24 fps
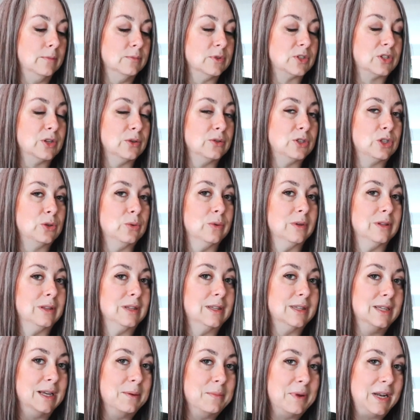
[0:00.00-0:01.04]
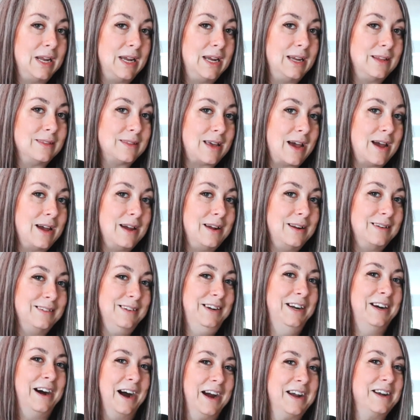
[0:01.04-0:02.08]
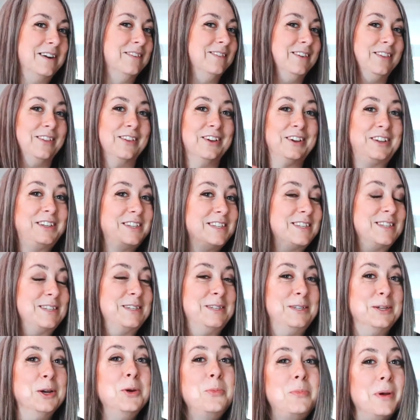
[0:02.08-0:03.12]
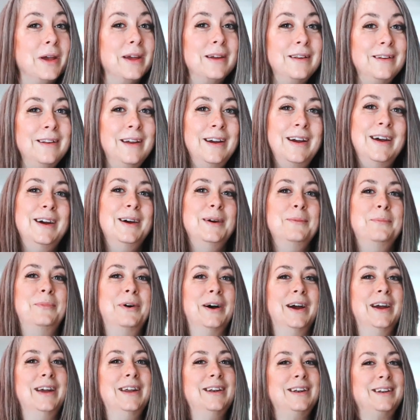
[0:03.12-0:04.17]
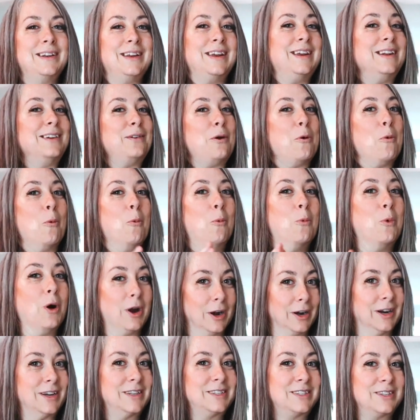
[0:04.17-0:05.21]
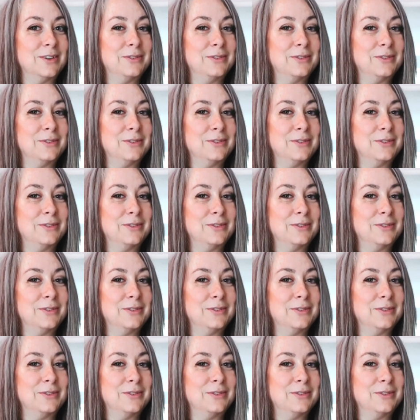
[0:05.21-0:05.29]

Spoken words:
So to eliminate that, I know it looks stupid, but it works.